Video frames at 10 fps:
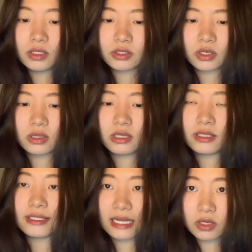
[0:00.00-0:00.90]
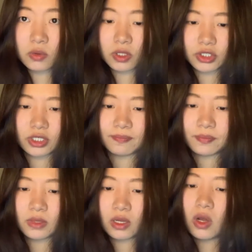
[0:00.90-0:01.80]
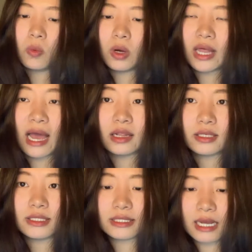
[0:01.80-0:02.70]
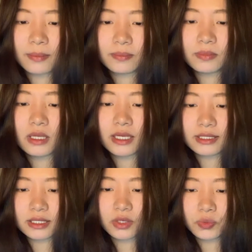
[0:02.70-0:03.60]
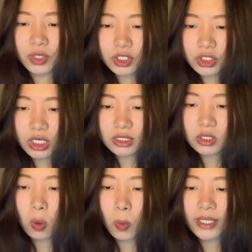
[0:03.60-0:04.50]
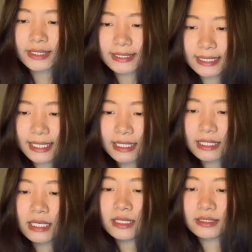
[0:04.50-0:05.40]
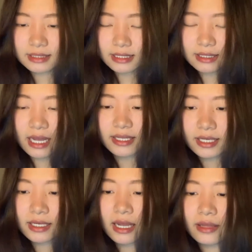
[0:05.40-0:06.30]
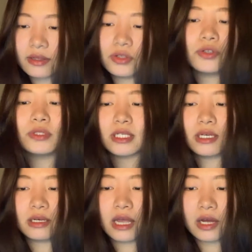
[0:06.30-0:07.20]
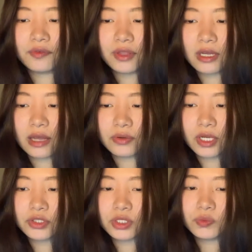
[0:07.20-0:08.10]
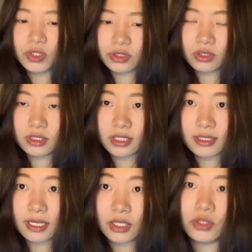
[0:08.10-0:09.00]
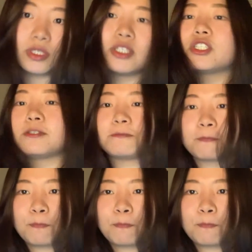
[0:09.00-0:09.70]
So the second question, what are some considerations when selecting and using a healthy education resources in your teaching?